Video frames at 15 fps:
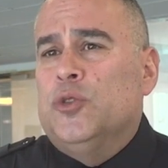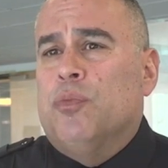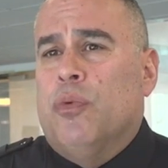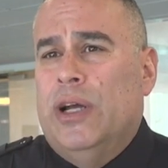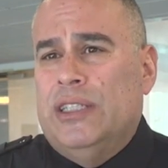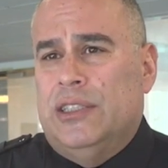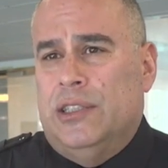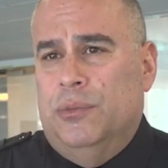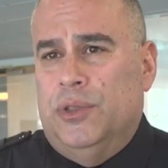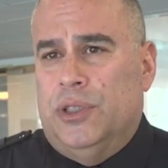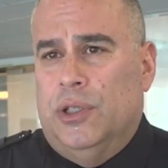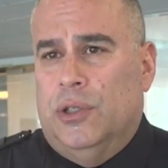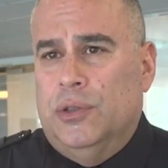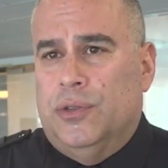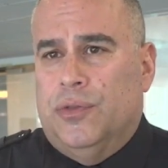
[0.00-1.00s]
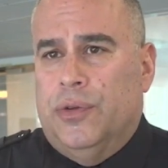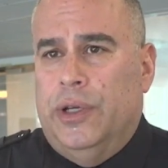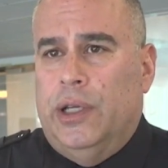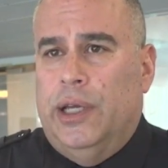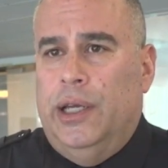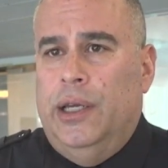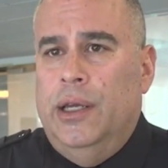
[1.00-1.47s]
express themselves
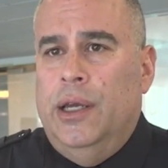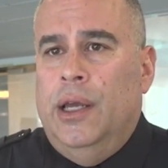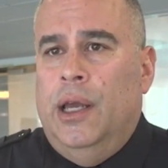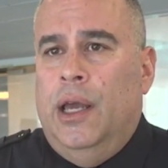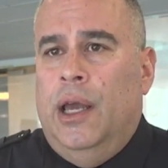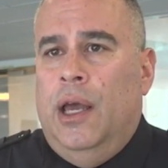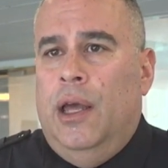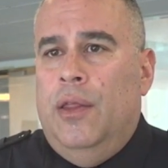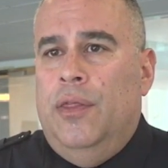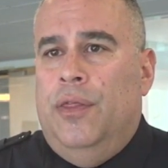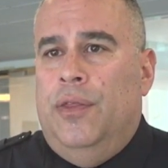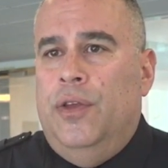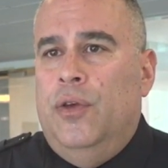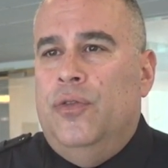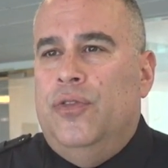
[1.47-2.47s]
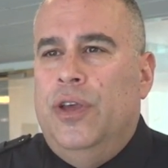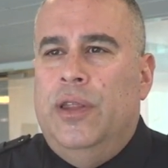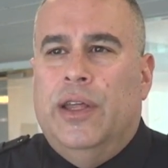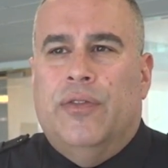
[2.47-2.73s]
freely you see